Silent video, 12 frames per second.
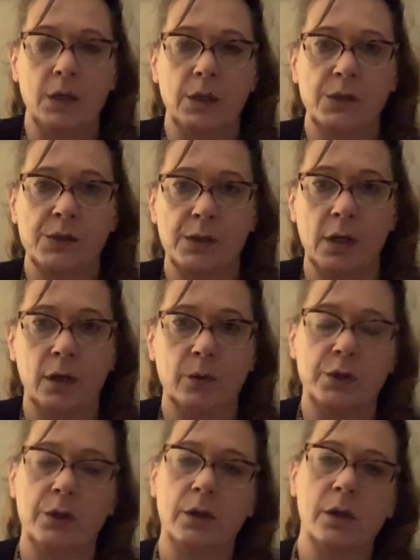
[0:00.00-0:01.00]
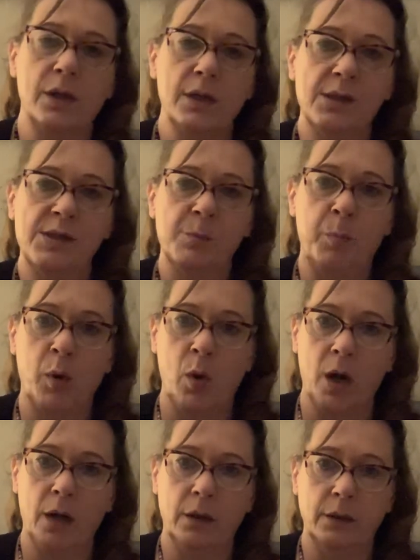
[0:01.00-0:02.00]
So Turtle is
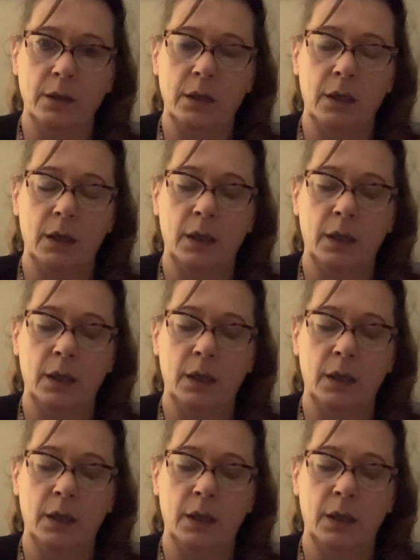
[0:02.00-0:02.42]
born,